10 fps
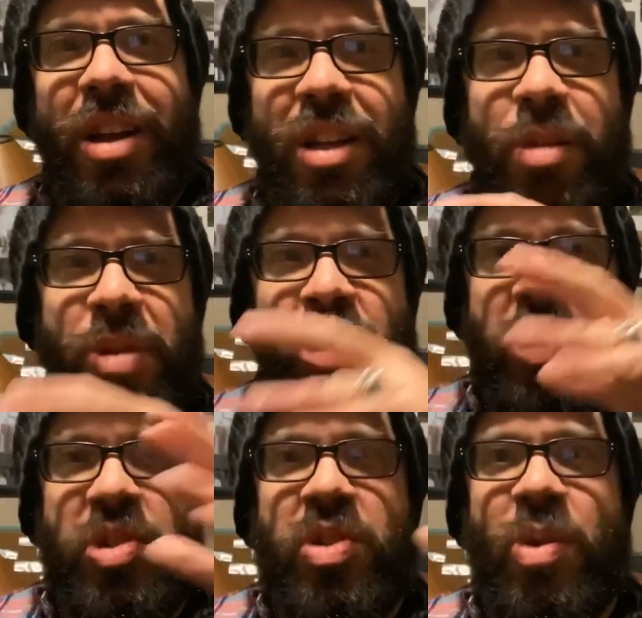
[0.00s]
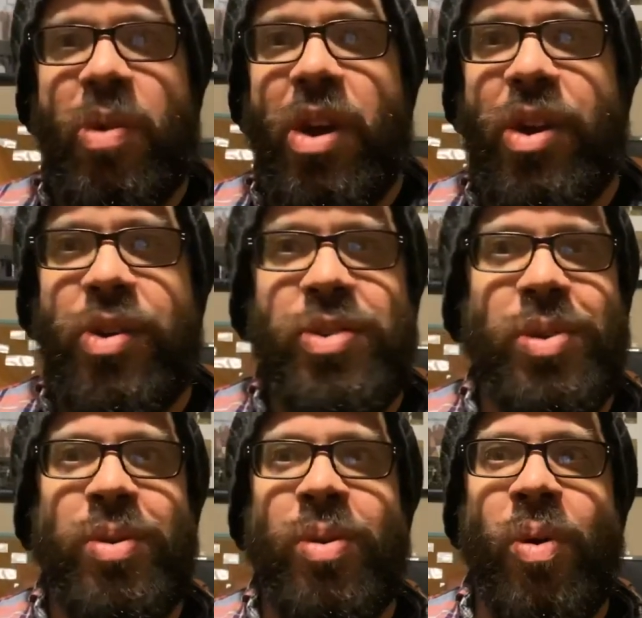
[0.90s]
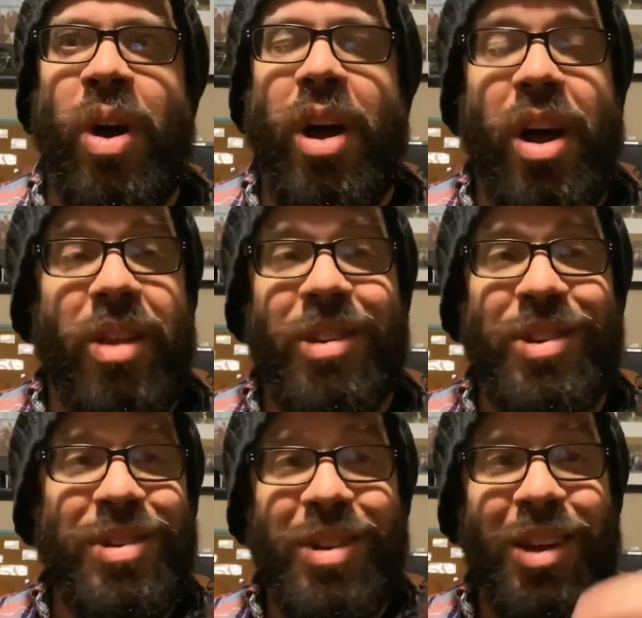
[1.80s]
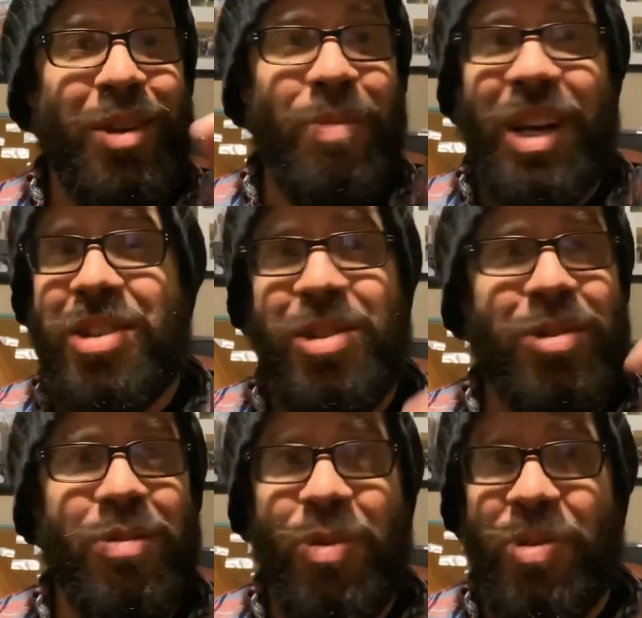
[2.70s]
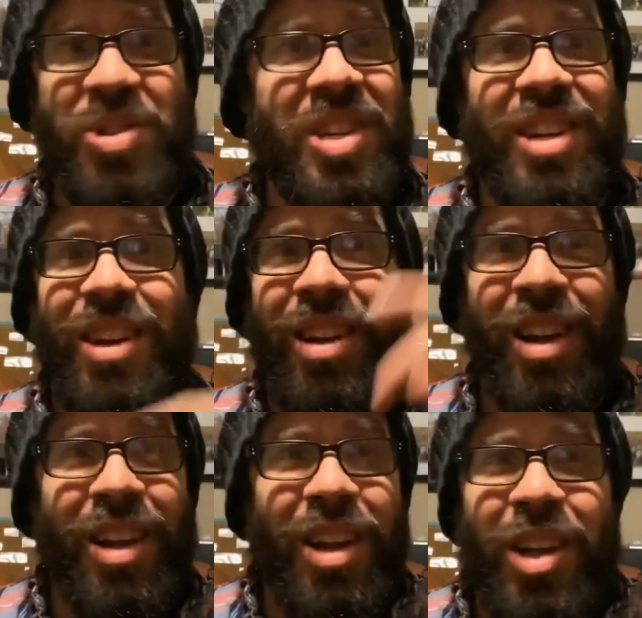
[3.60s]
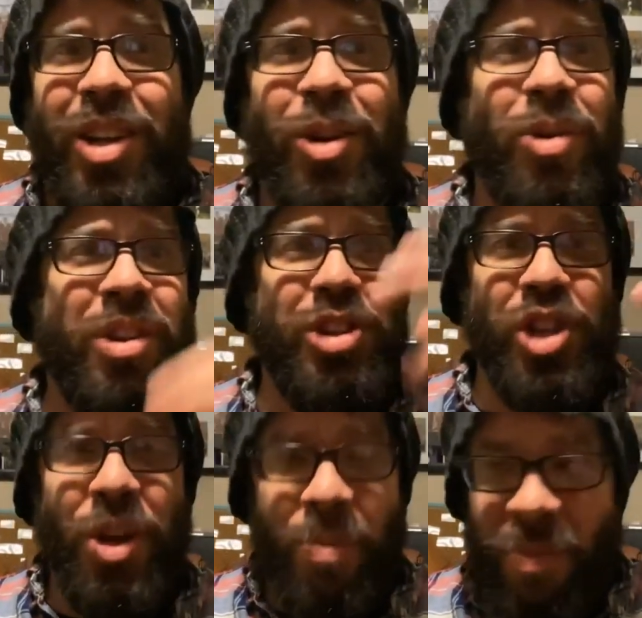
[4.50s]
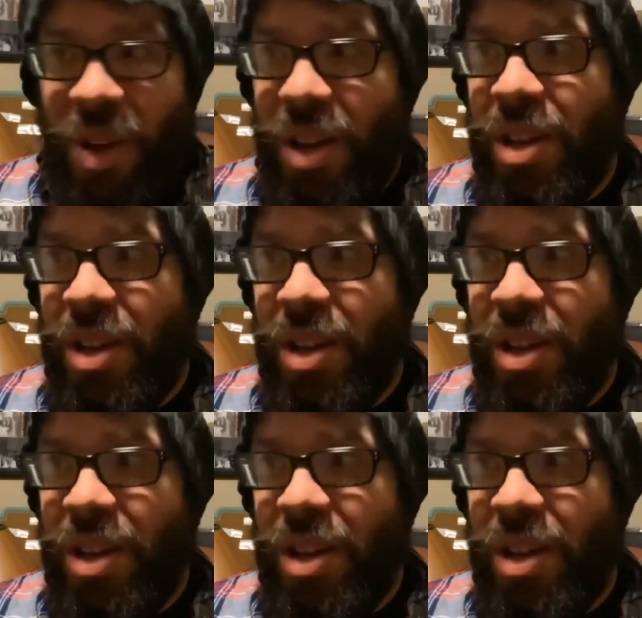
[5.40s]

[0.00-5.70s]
Let me just see what I gotta do. And then you gotta go back to your normal routine. You go to the gym,